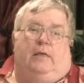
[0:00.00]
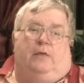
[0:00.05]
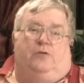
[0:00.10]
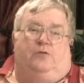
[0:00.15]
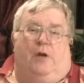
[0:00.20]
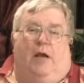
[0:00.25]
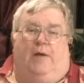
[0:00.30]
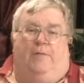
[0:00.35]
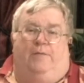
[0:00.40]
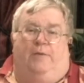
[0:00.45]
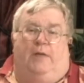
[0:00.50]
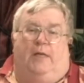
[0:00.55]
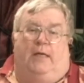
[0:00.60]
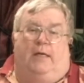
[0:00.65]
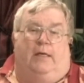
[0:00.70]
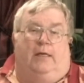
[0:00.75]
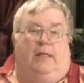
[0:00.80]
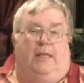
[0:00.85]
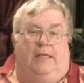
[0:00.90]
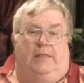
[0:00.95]
travel
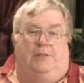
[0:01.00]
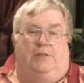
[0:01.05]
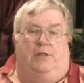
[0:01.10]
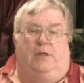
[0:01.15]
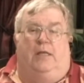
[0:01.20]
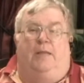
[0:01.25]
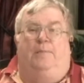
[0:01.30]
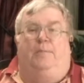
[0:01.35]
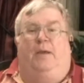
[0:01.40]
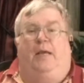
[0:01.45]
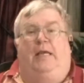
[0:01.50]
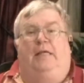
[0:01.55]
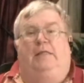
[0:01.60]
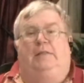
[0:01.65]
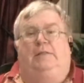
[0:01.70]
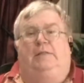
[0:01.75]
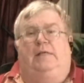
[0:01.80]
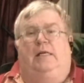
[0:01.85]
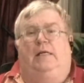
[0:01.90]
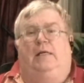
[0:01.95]
at a leisurely
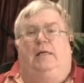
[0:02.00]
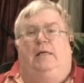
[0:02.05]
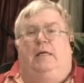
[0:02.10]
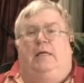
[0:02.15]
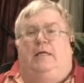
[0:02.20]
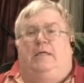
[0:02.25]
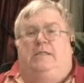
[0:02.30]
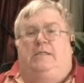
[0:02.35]
pace and